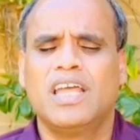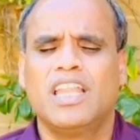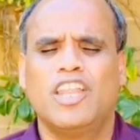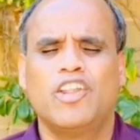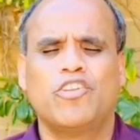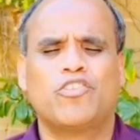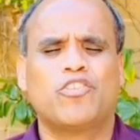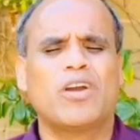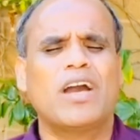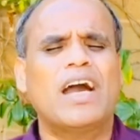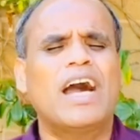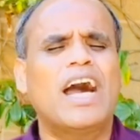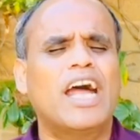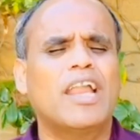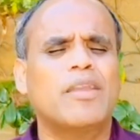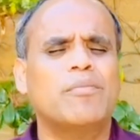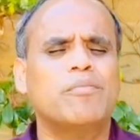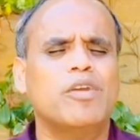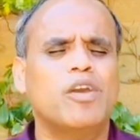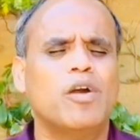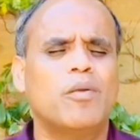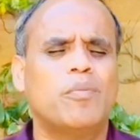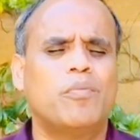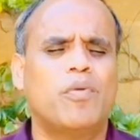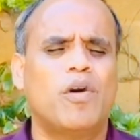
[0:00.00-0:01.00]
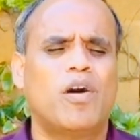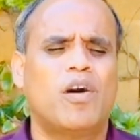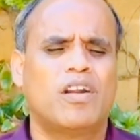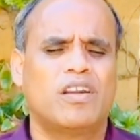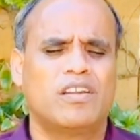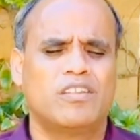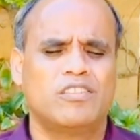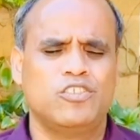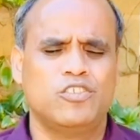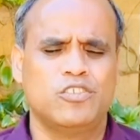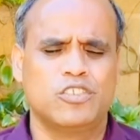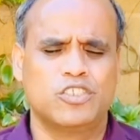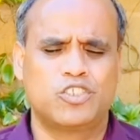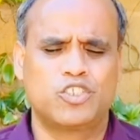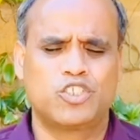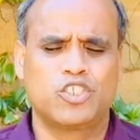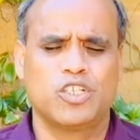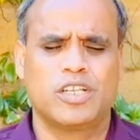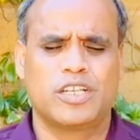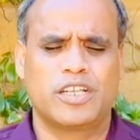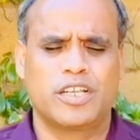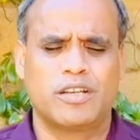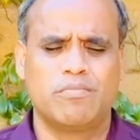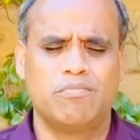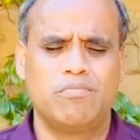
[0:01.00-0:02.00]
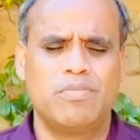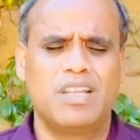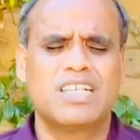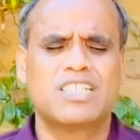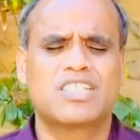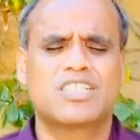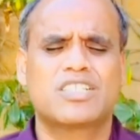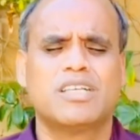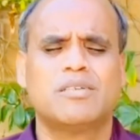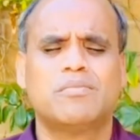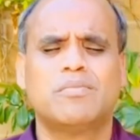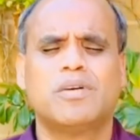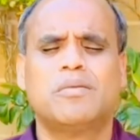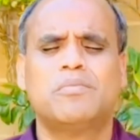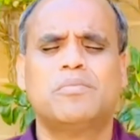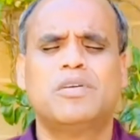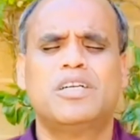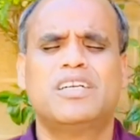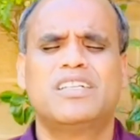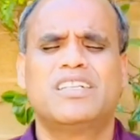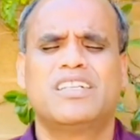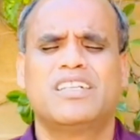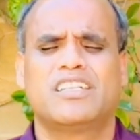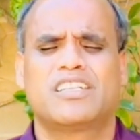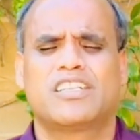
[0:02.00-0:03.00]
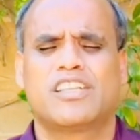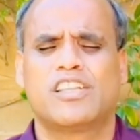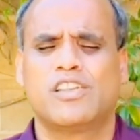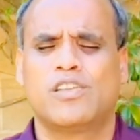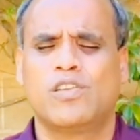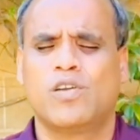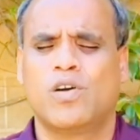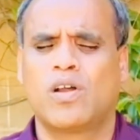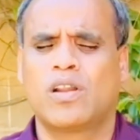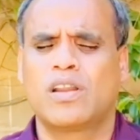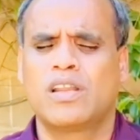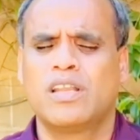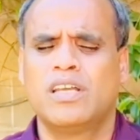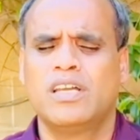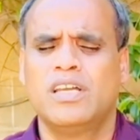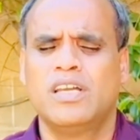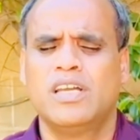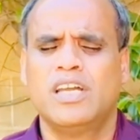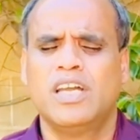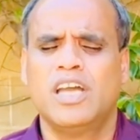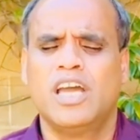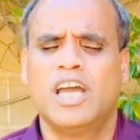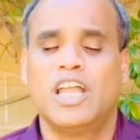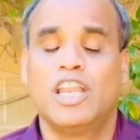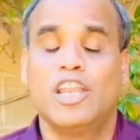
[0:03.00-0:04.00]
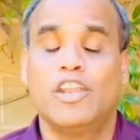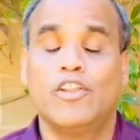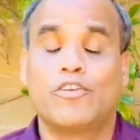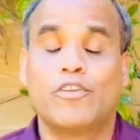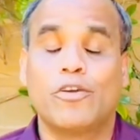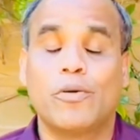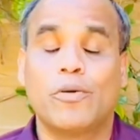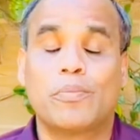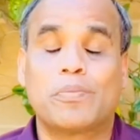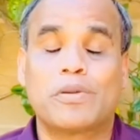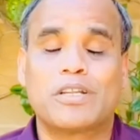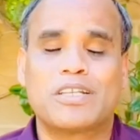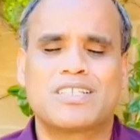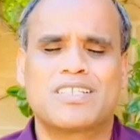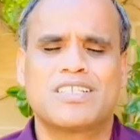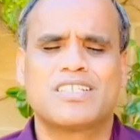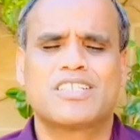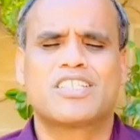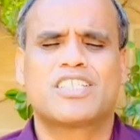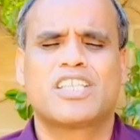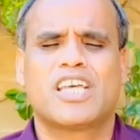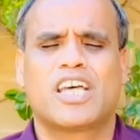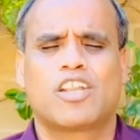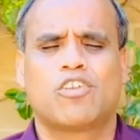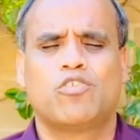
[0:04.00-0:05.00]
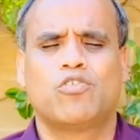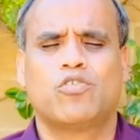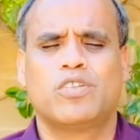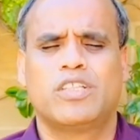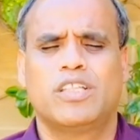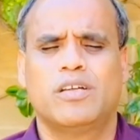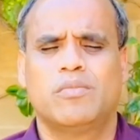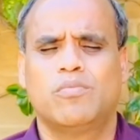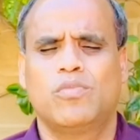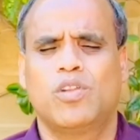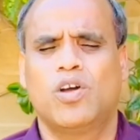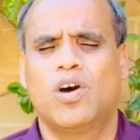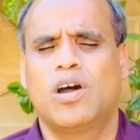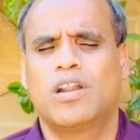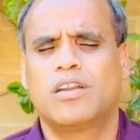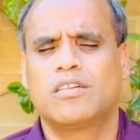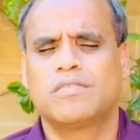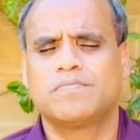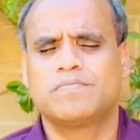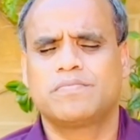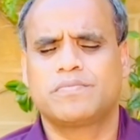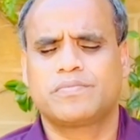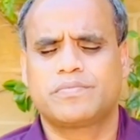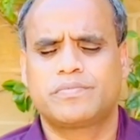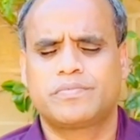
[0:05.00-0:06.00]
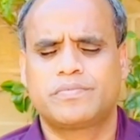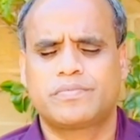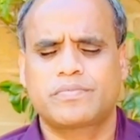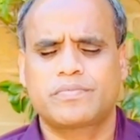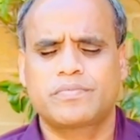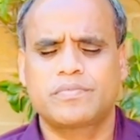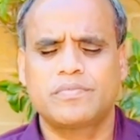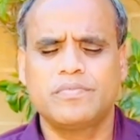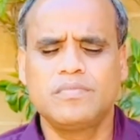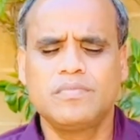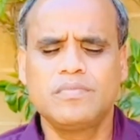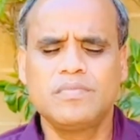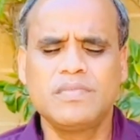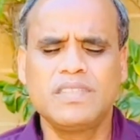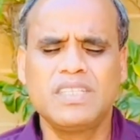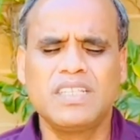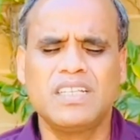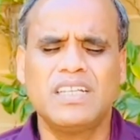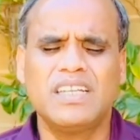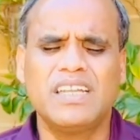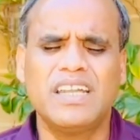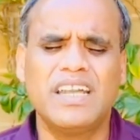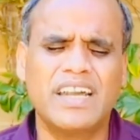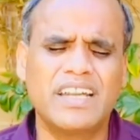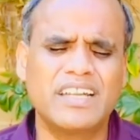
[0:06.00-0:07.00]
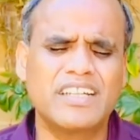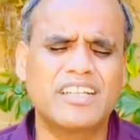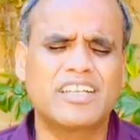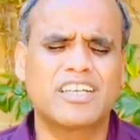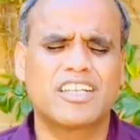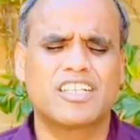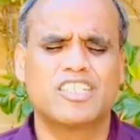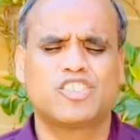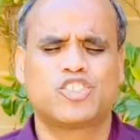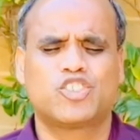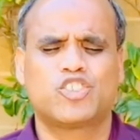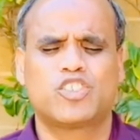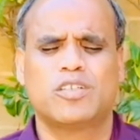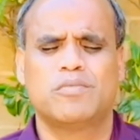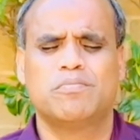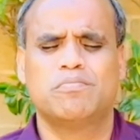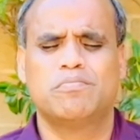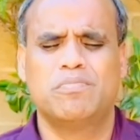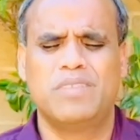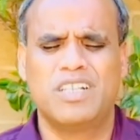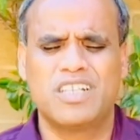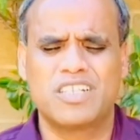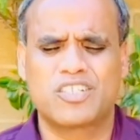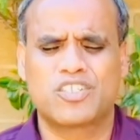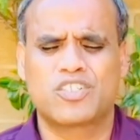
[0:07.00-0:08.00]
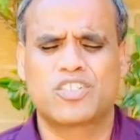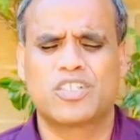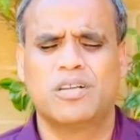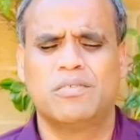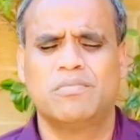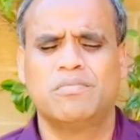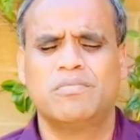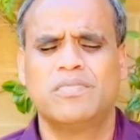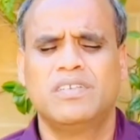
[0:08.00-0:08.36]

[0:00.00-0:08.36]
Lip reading: Let your hand be upon your children. Bless them abundantly, Lord. Let your presence surround them, Lord. Encourage them. Bless them.